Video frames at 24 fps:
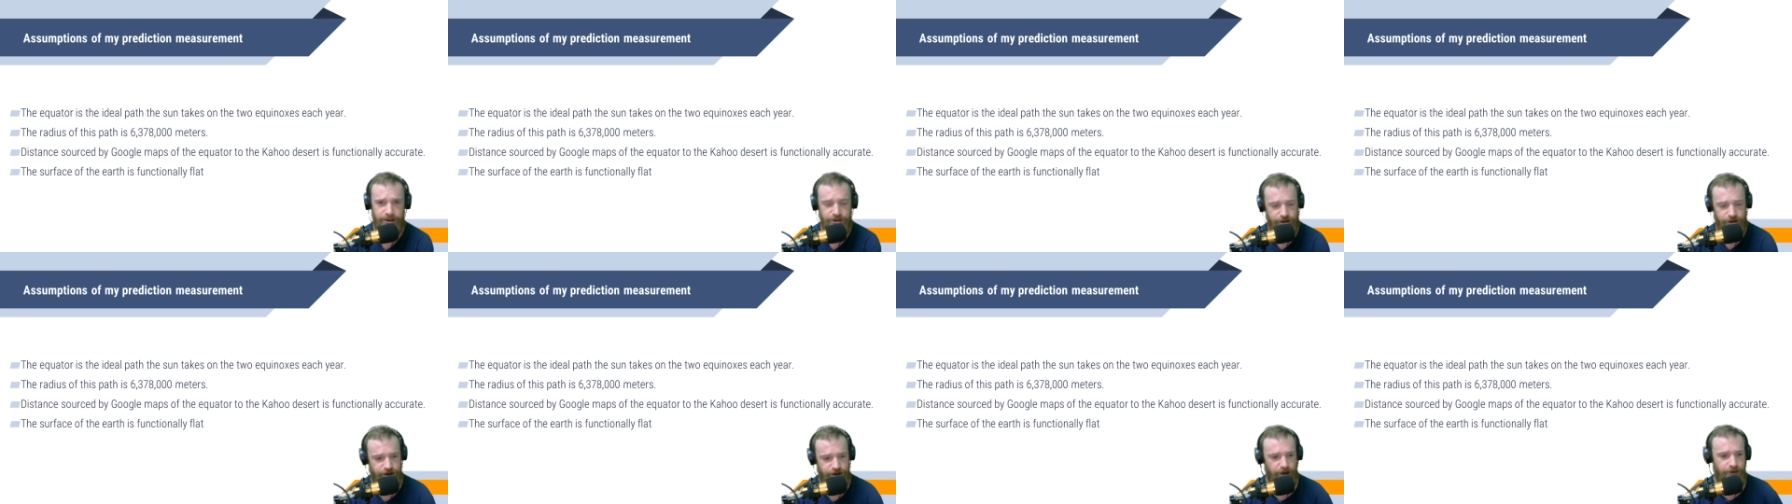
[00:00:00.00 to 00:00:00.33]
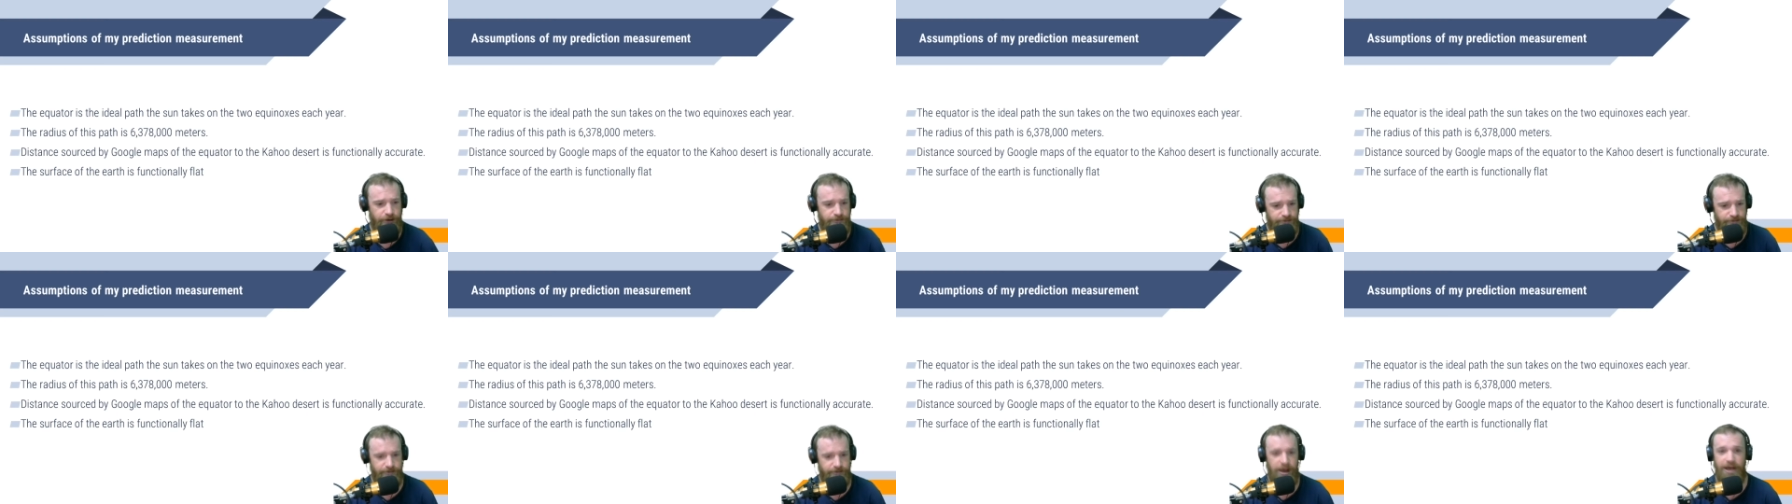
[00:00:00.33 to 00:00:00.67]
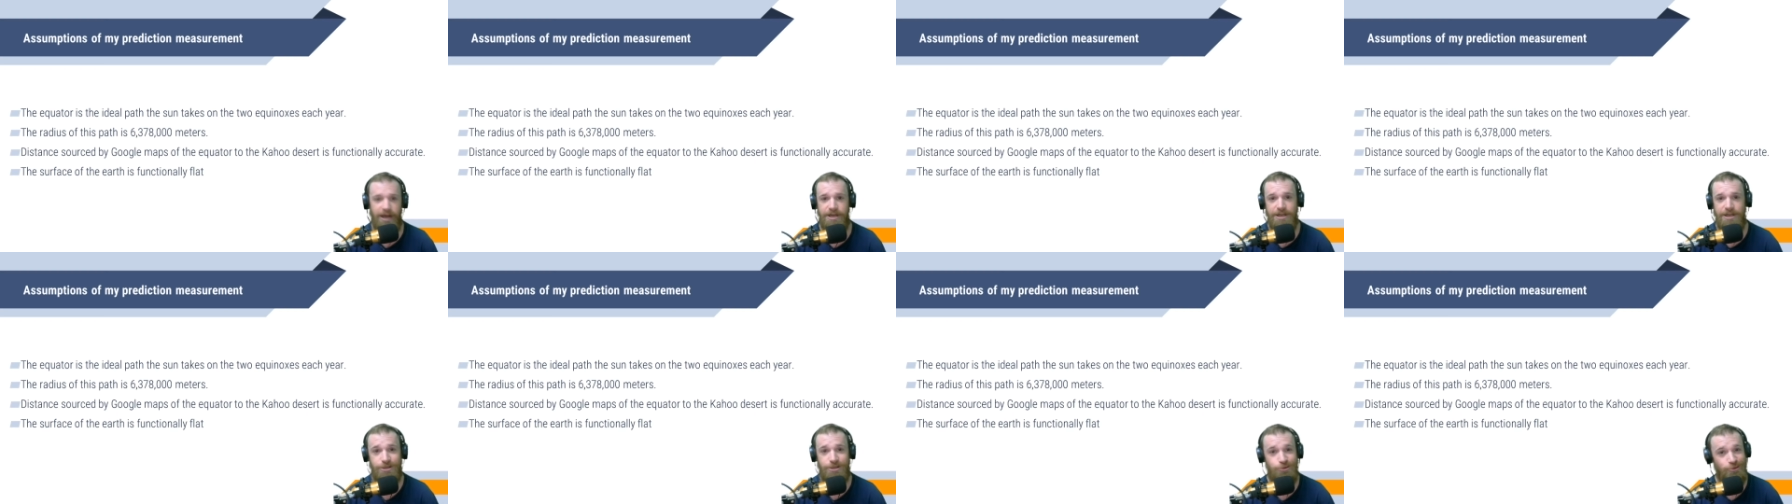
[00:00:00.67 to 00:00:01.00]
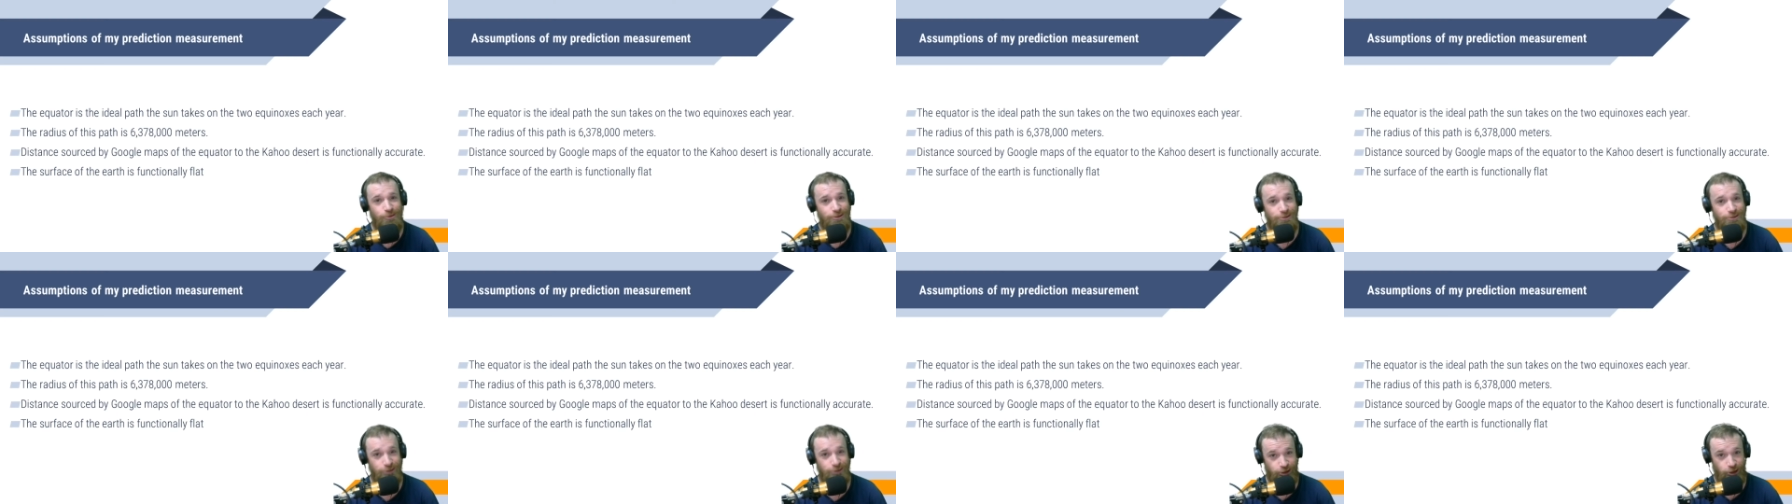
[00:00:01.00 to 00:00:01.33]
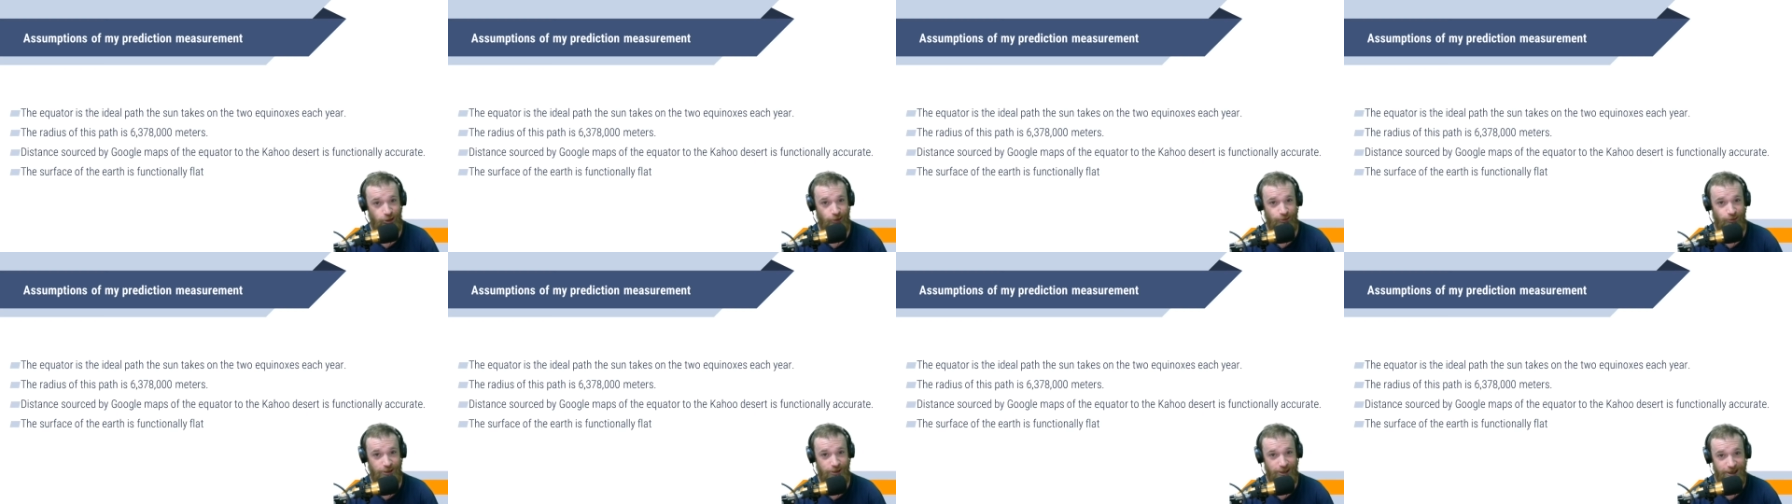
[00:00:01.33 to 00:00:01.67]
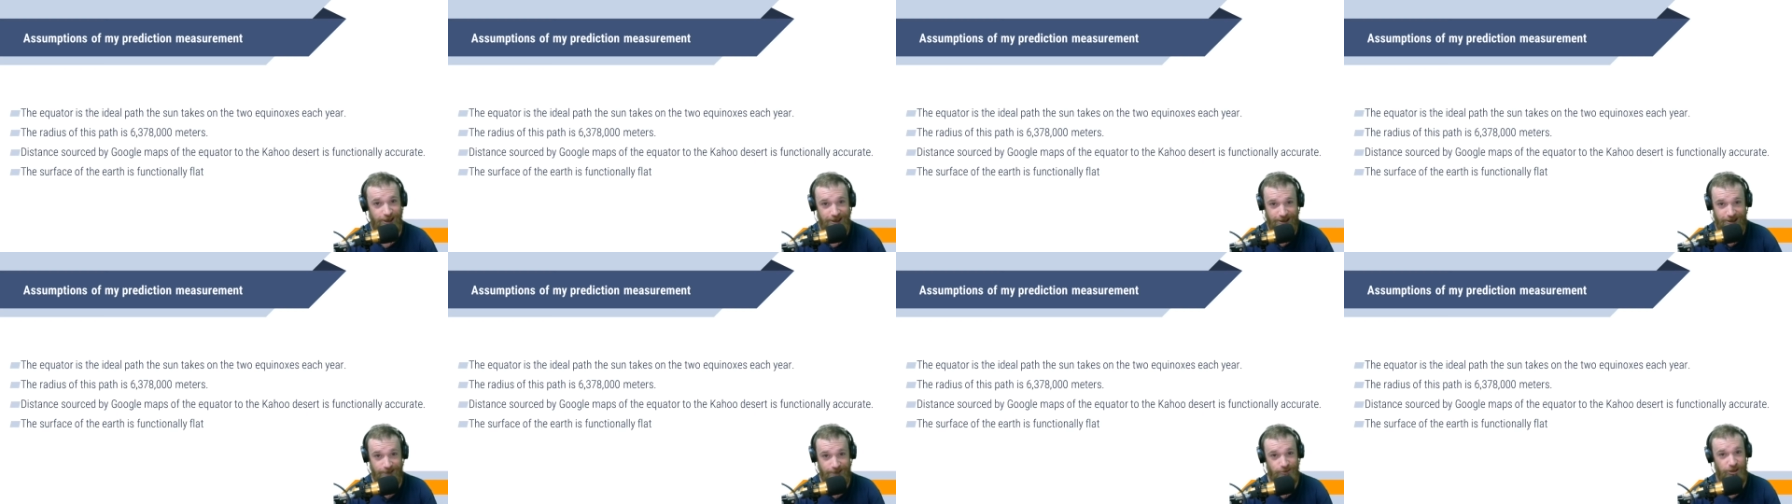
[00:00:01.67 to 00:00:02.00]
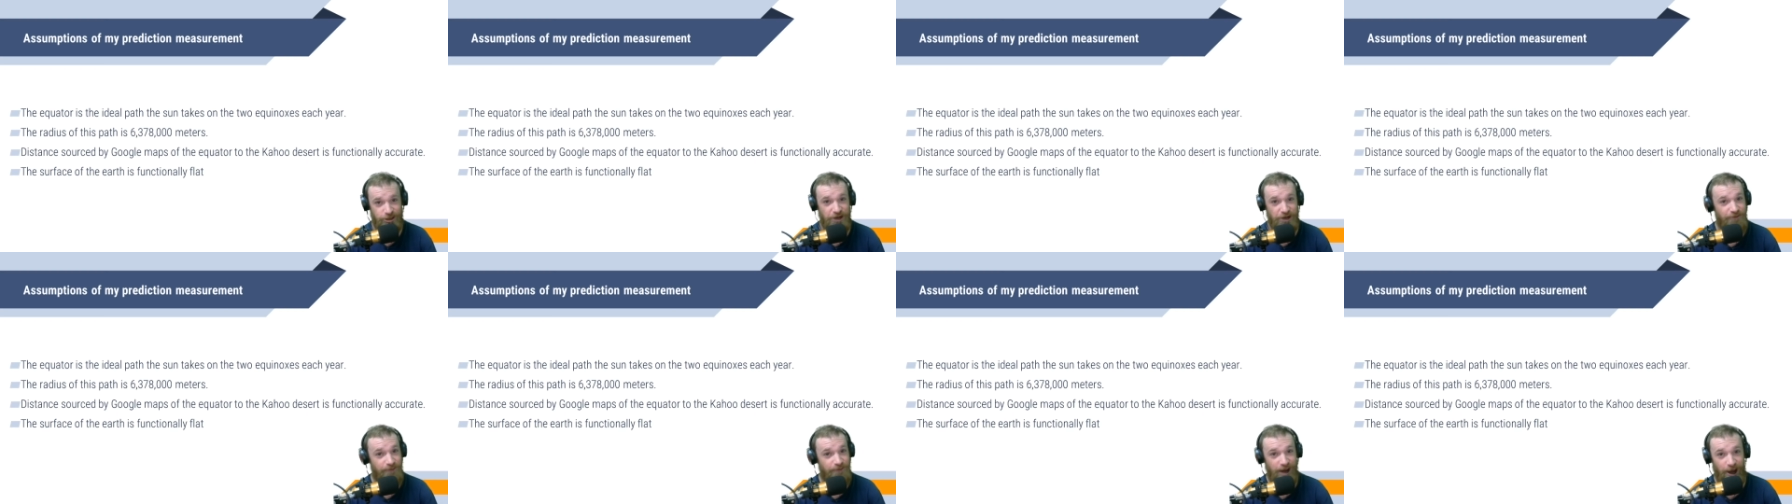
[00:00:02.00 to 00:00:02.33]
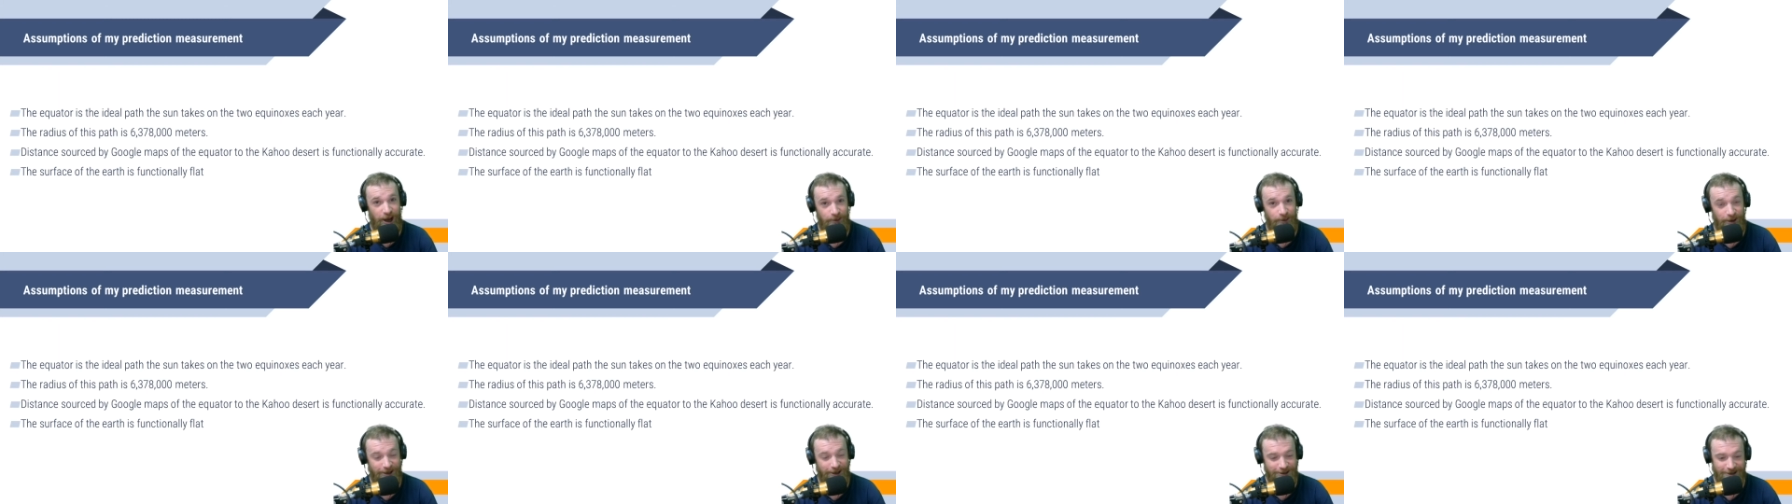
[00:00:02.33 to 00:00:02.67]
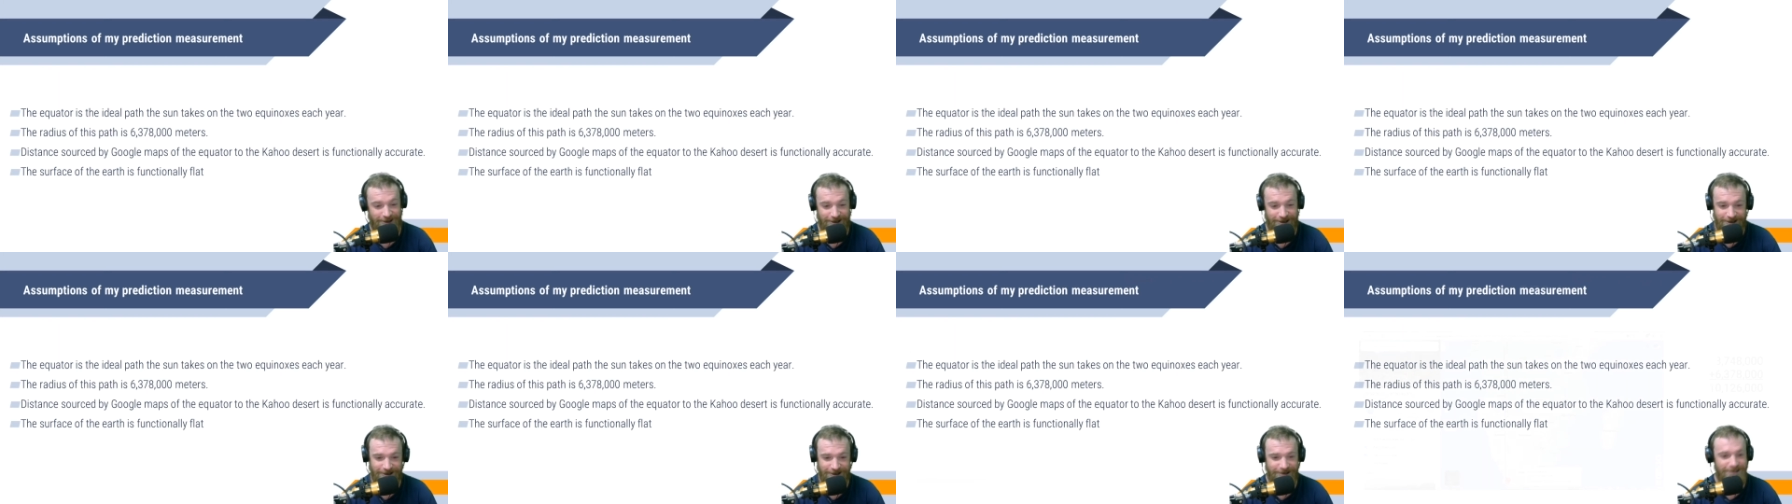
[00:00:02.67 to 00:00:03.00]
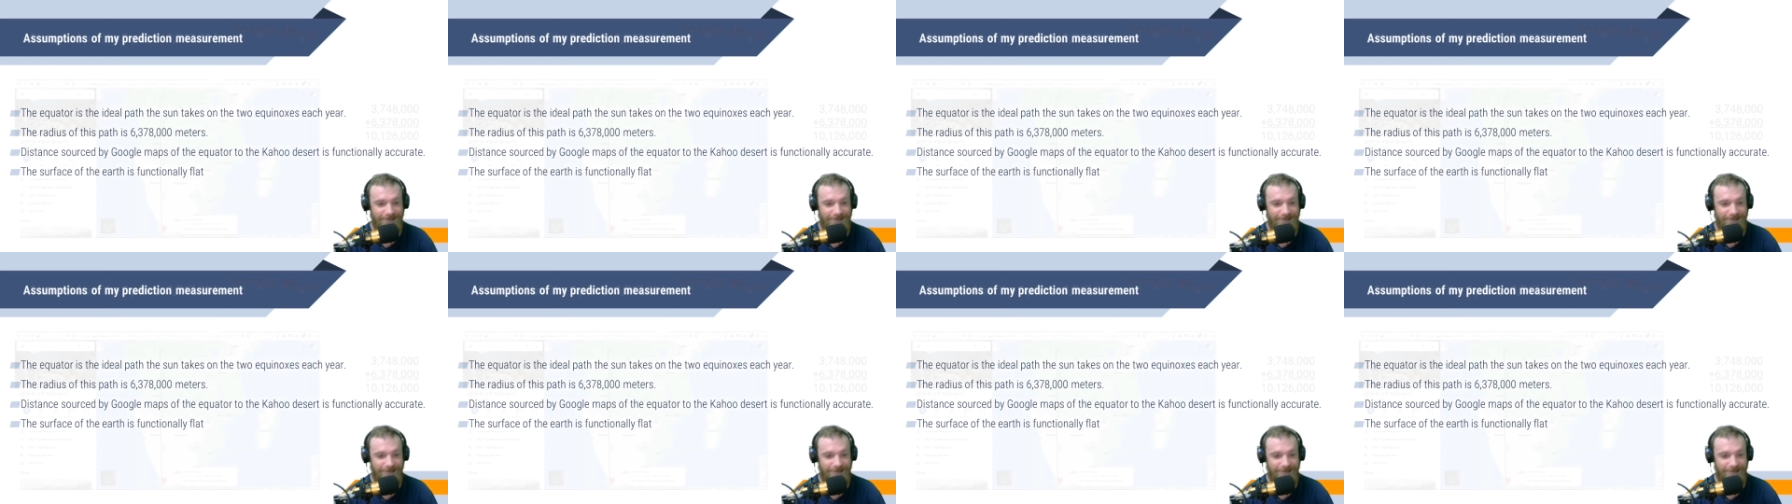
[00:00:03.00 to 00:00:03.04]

So I need to start with the assumption of my hypothesis.